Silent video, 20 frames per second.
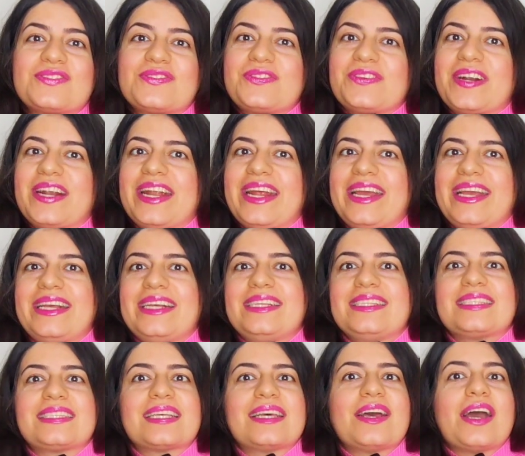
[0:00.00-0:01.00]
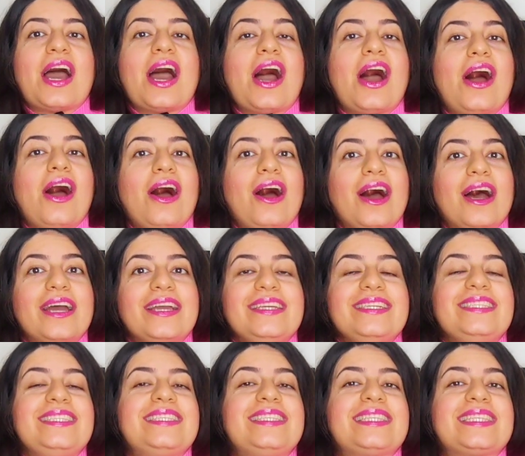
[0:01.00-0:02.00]
phrase,
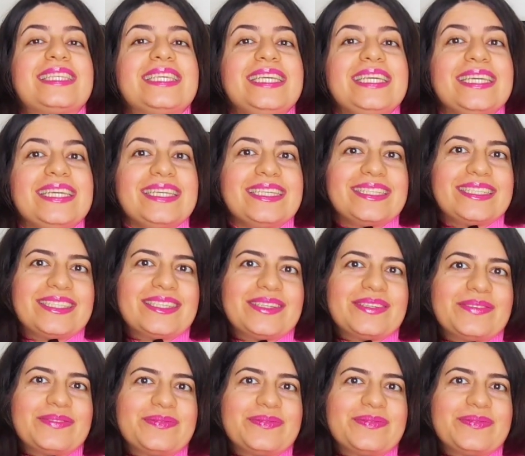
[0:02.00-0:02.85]
I think.